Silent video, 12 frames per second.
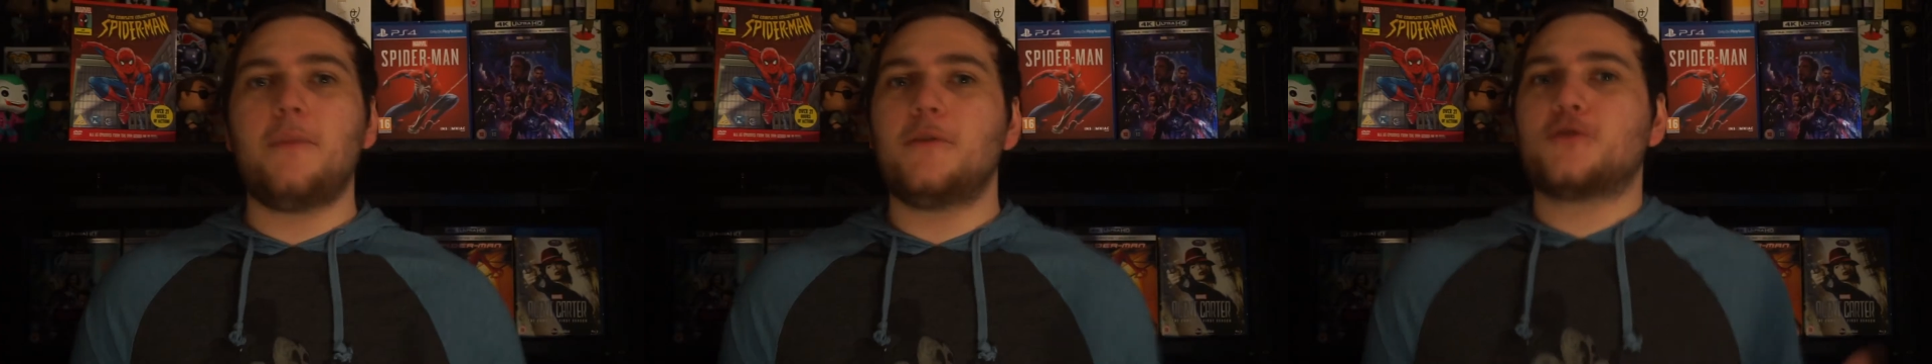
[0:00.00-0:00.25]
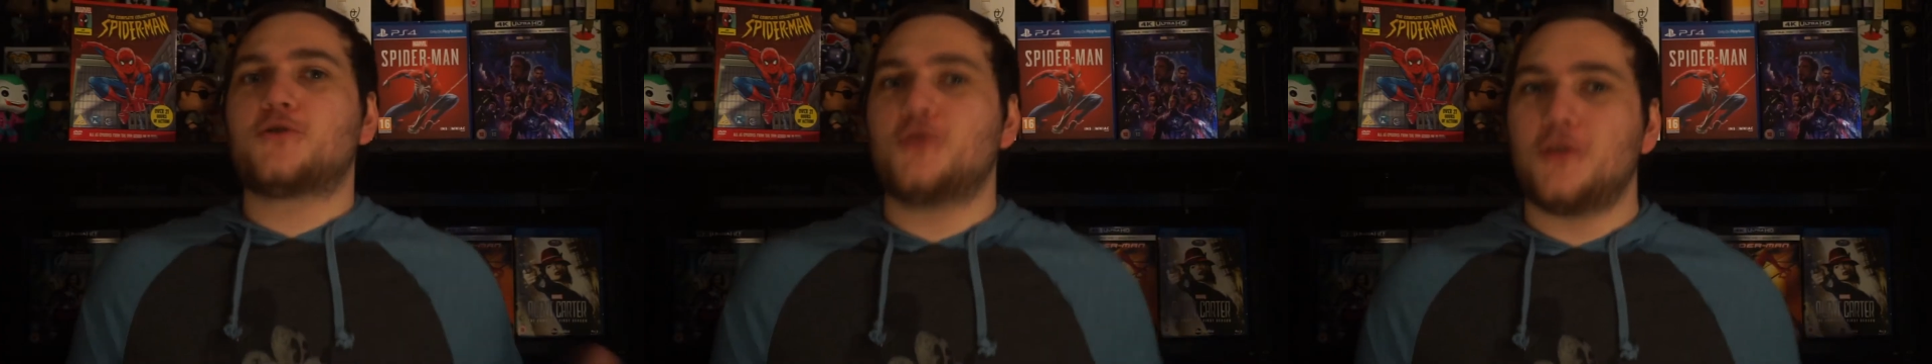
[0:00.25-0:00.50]
I'm
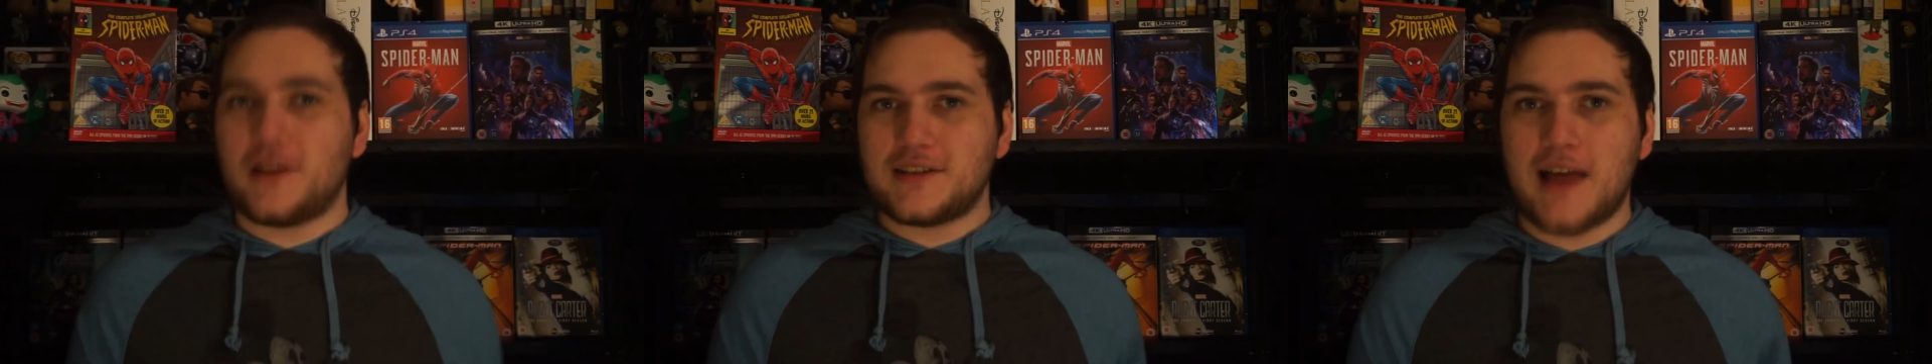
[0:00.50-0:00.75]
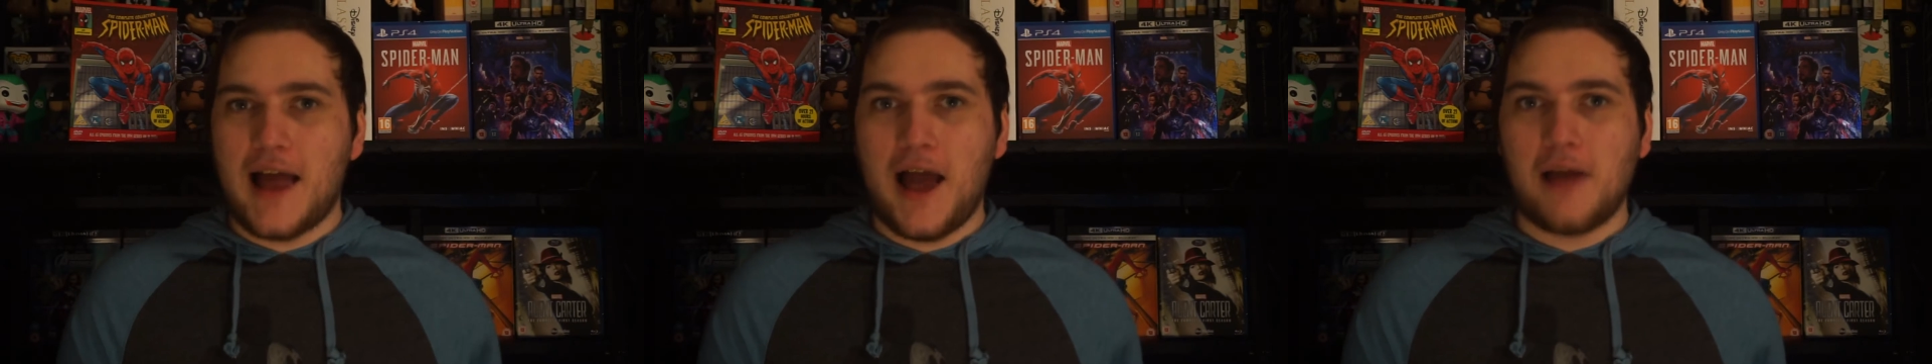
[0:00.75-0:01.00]
not sure that's
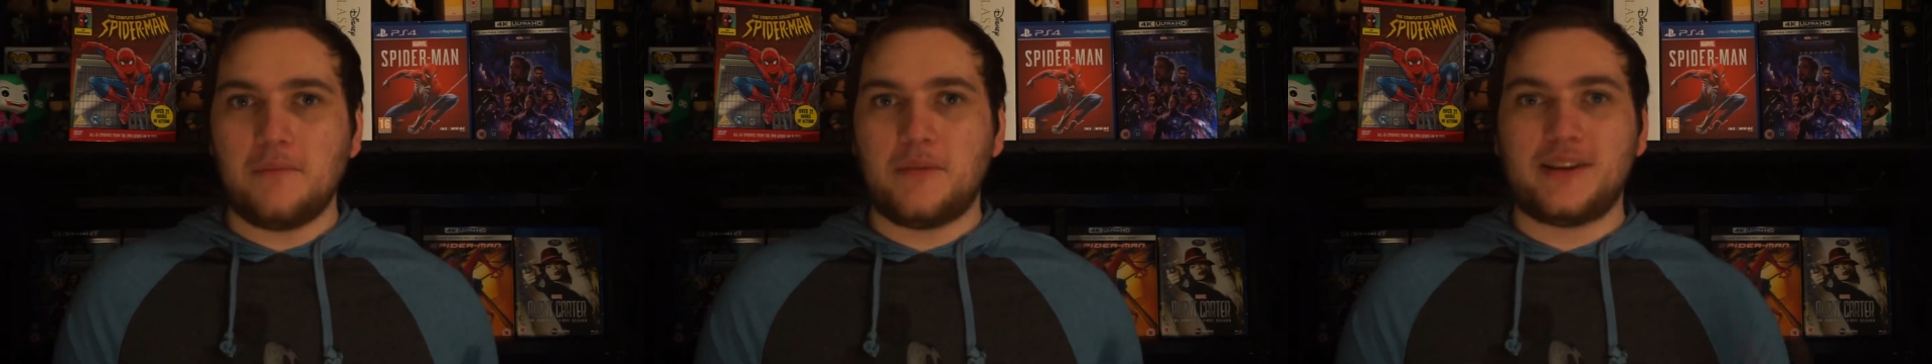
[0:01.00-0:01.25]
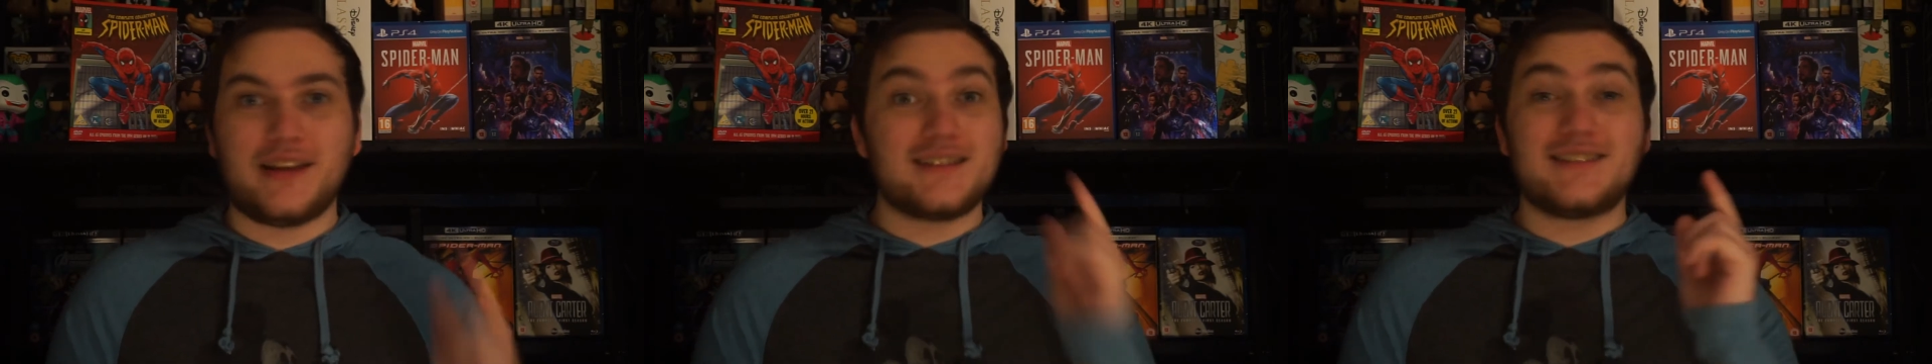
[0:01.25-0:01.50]
a hand,
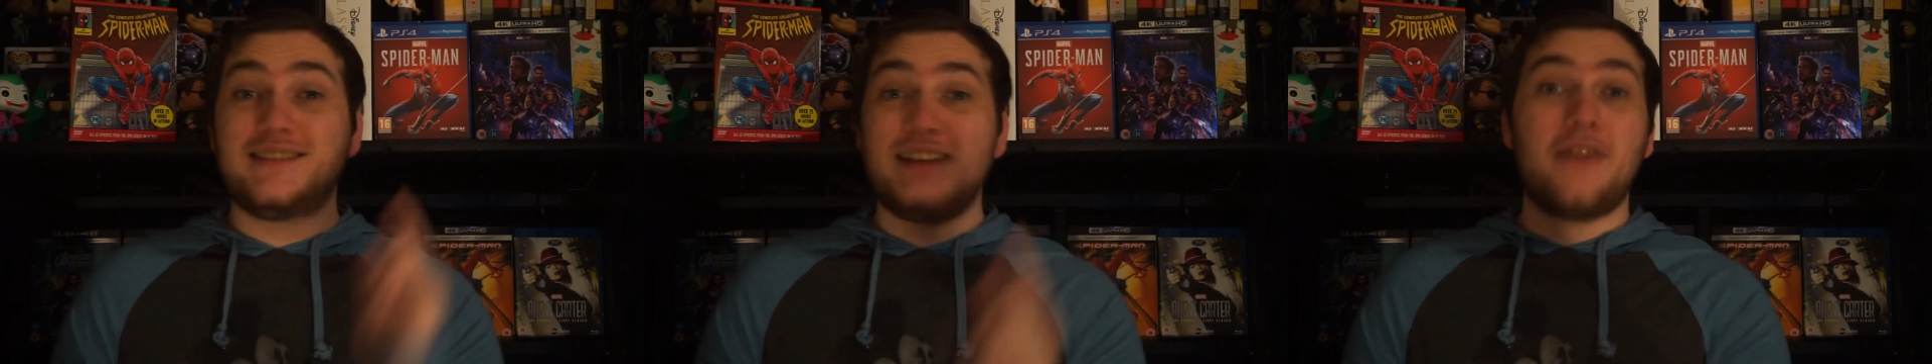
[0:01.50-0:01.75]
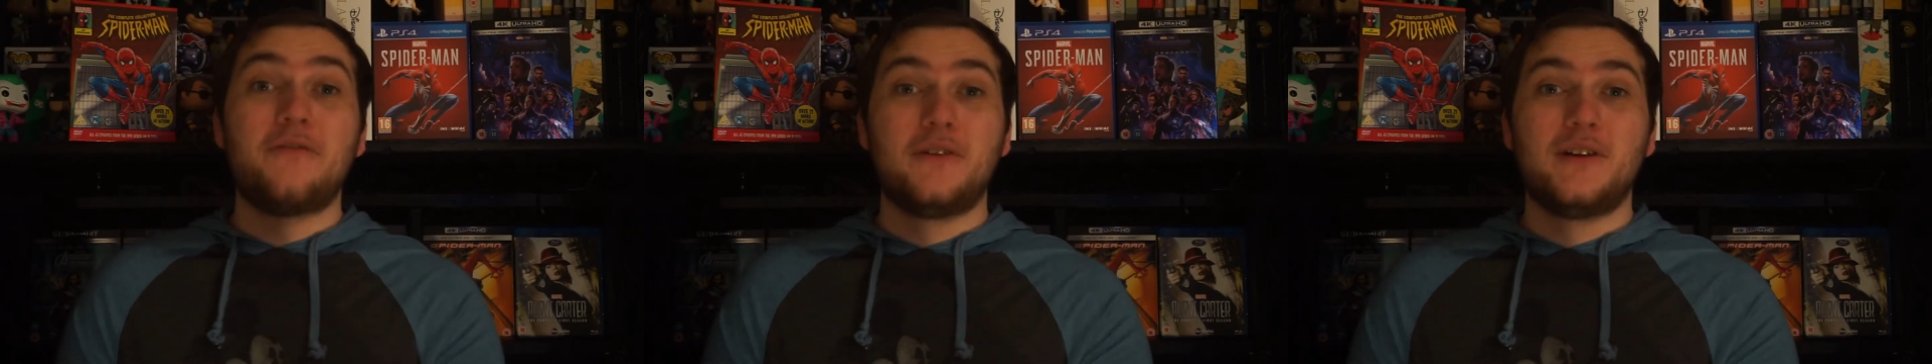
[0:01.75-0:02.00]
but that's
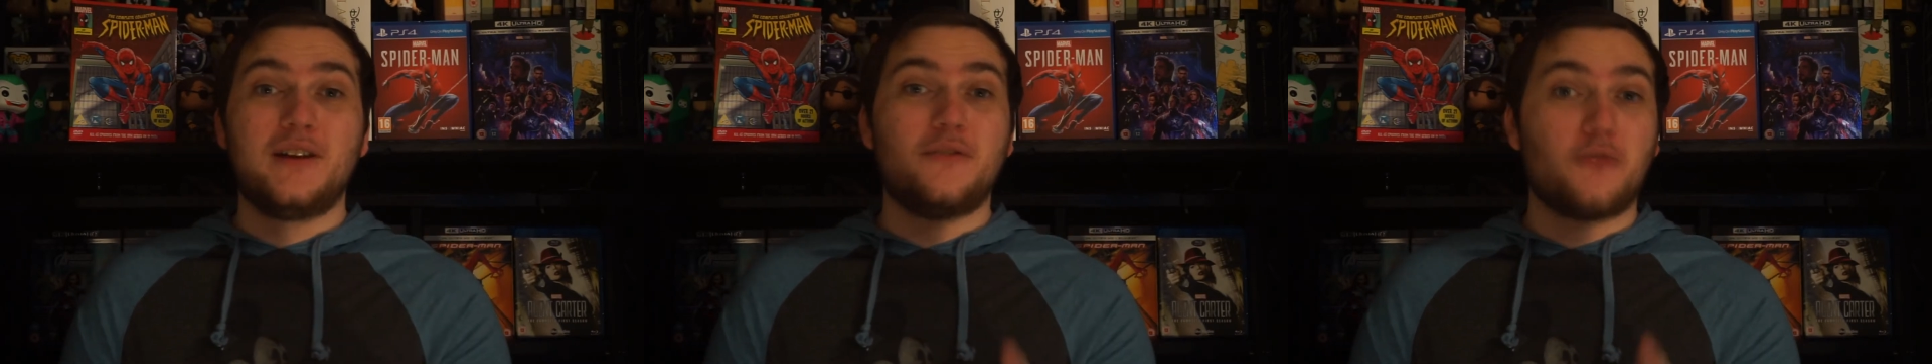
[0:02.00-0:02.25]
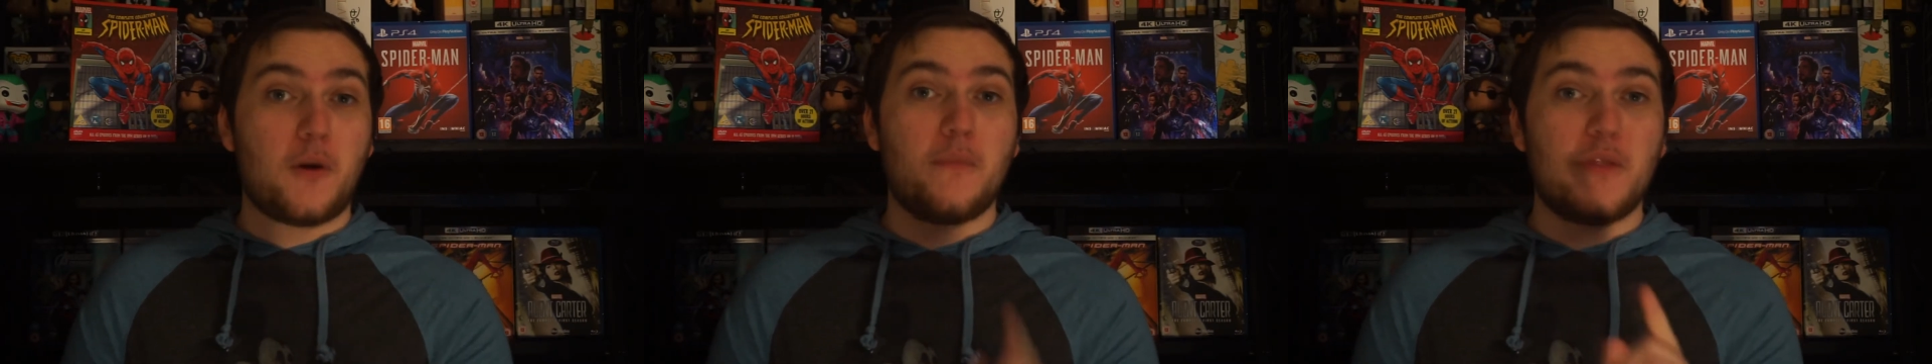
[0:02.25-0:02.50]
definitely
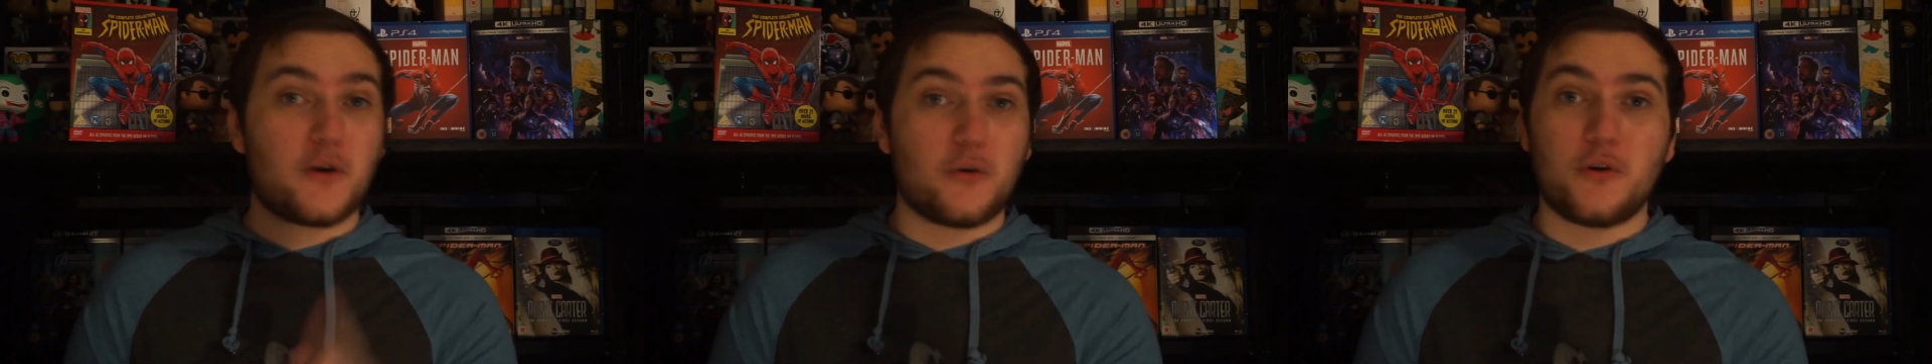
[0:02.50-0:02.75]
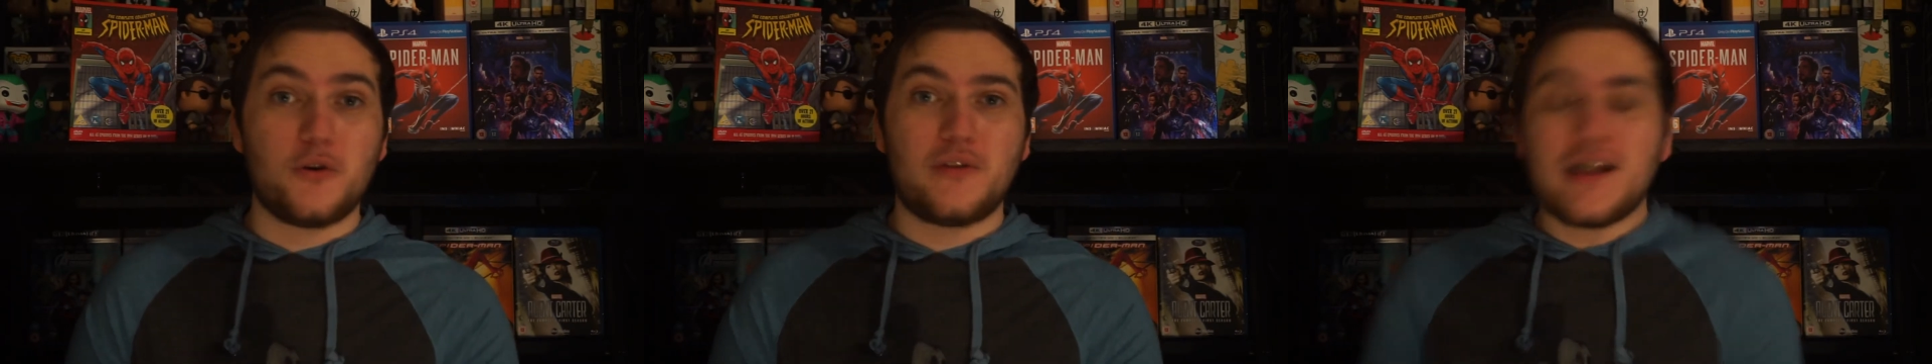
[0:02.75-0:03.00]
from the crew.